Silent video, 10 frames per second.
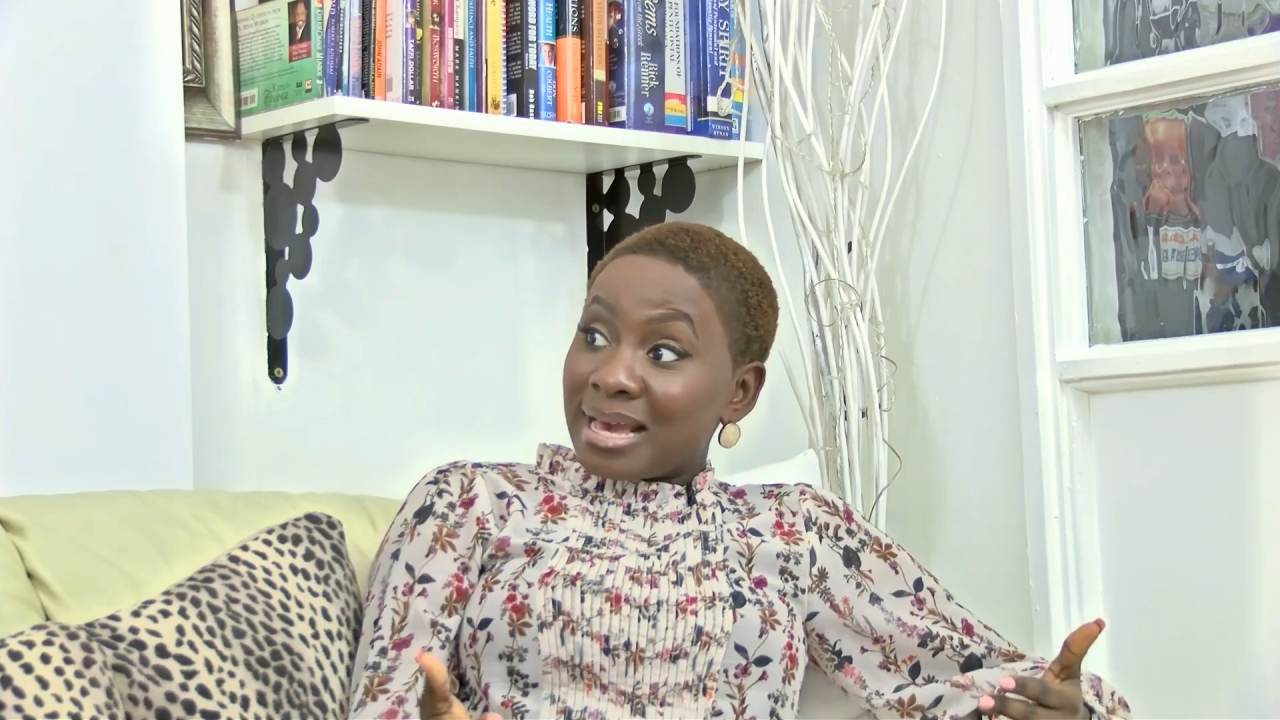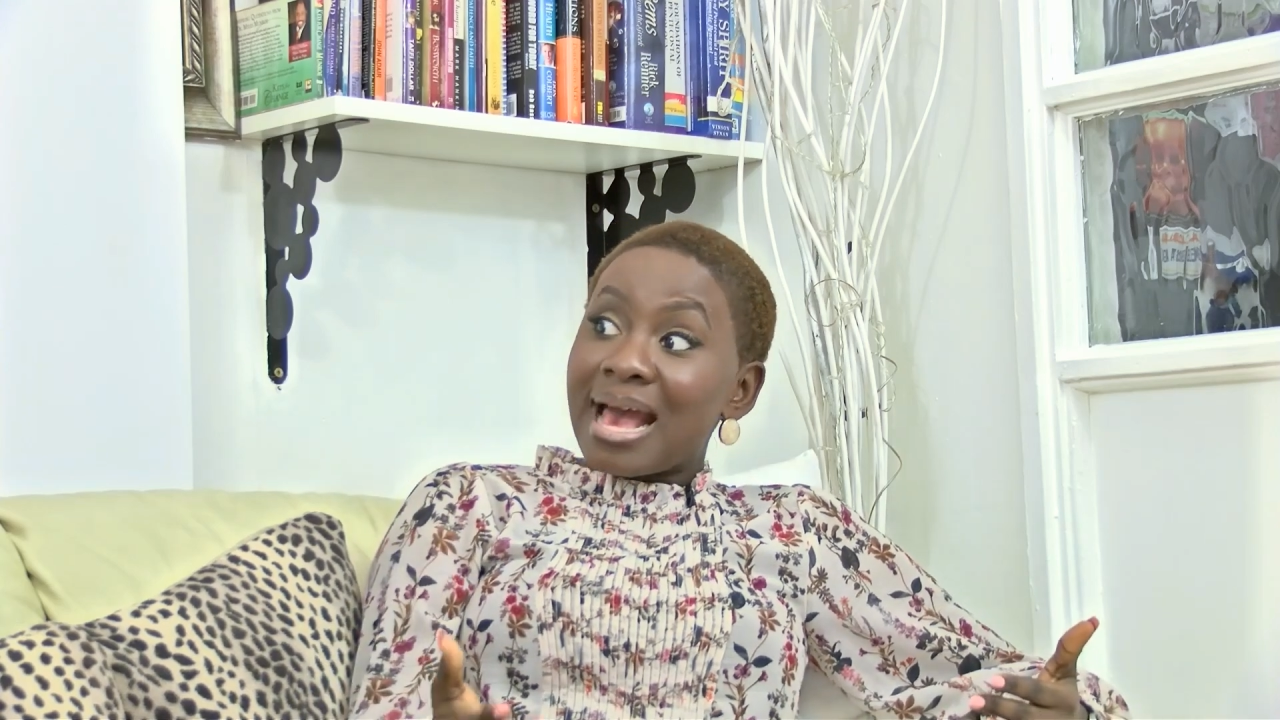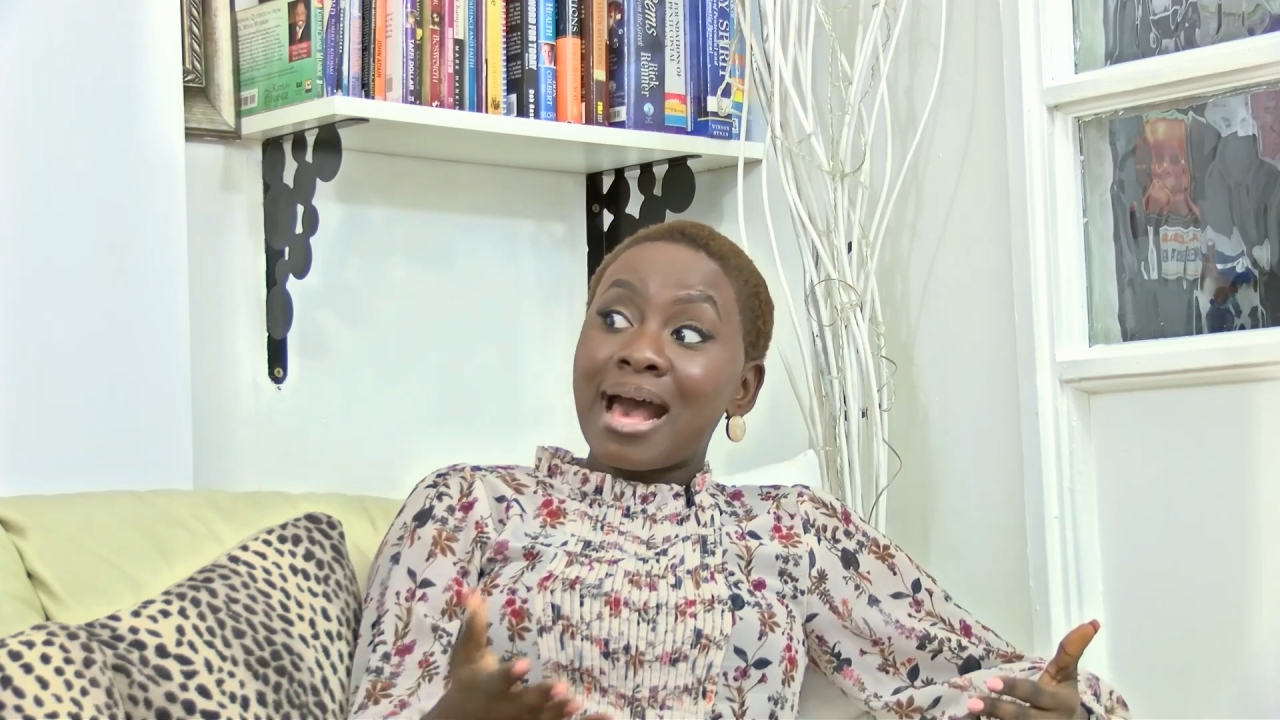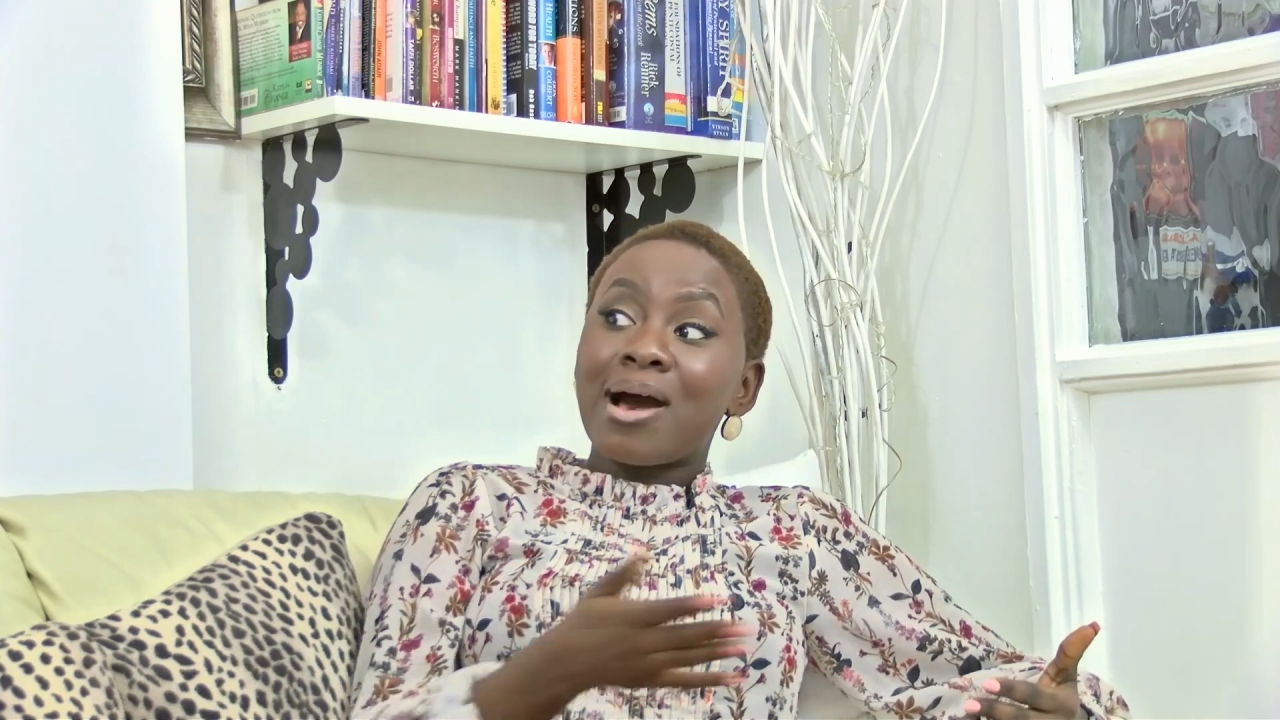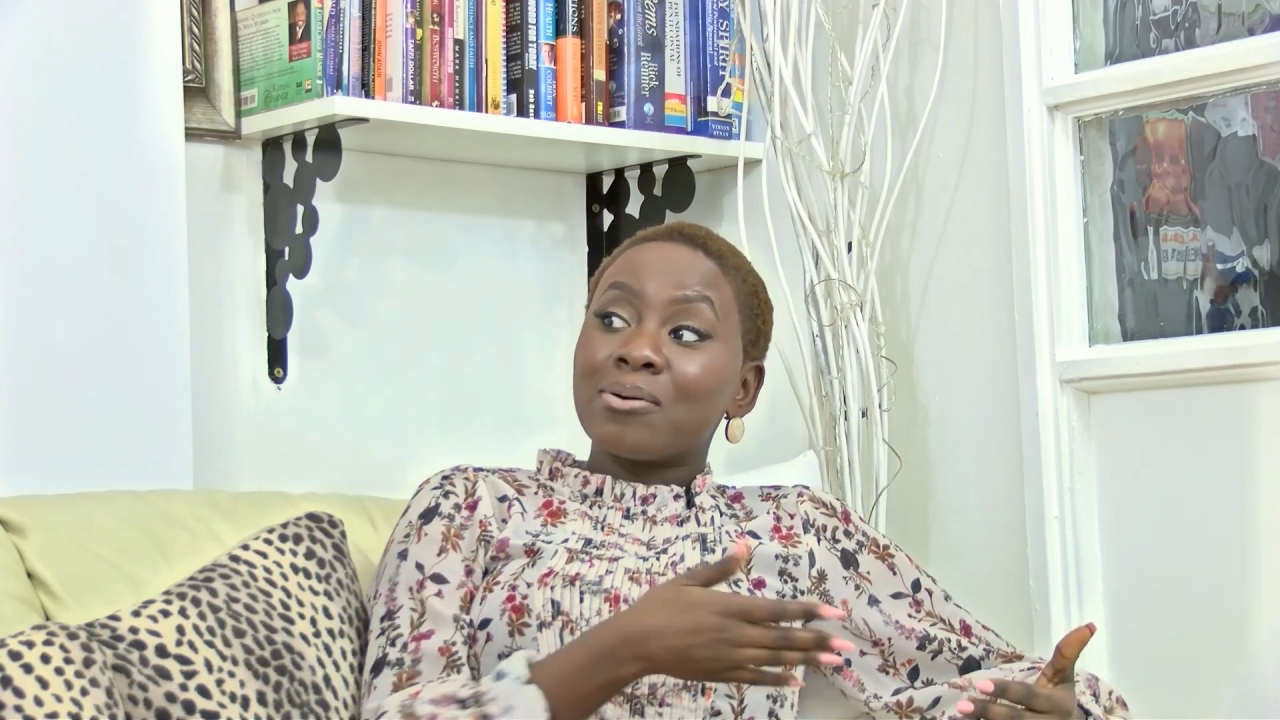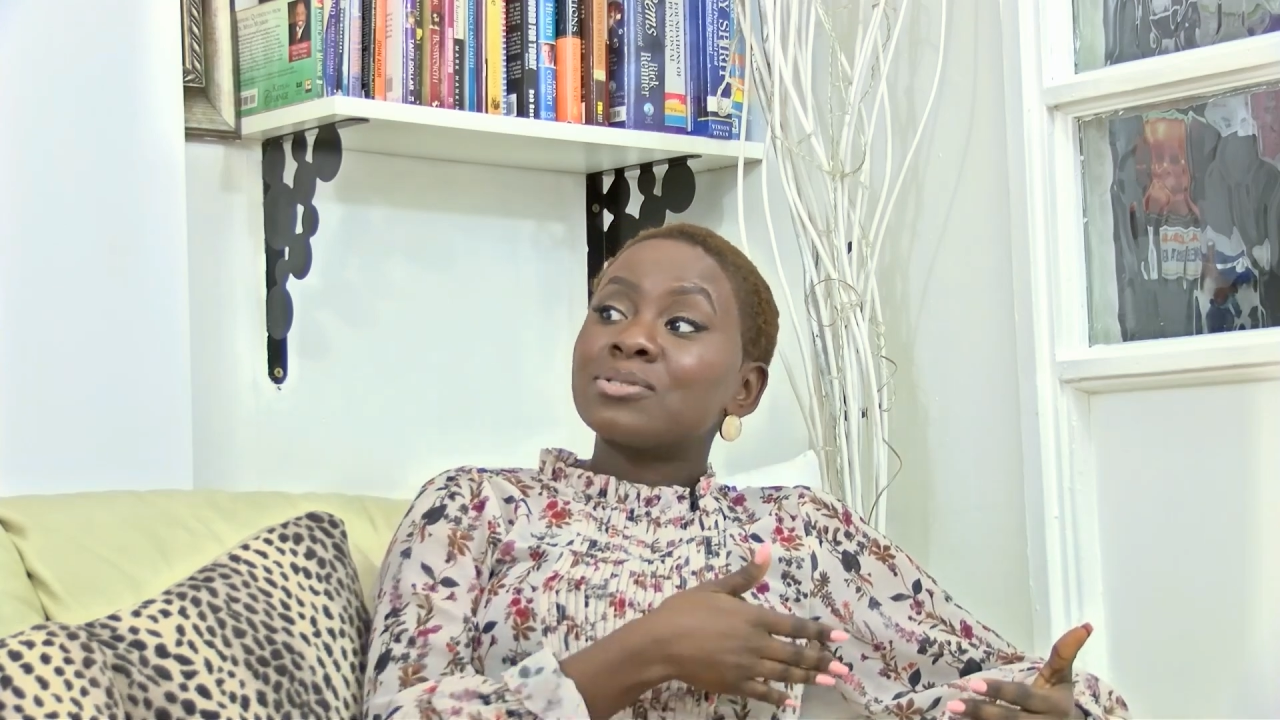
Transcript: how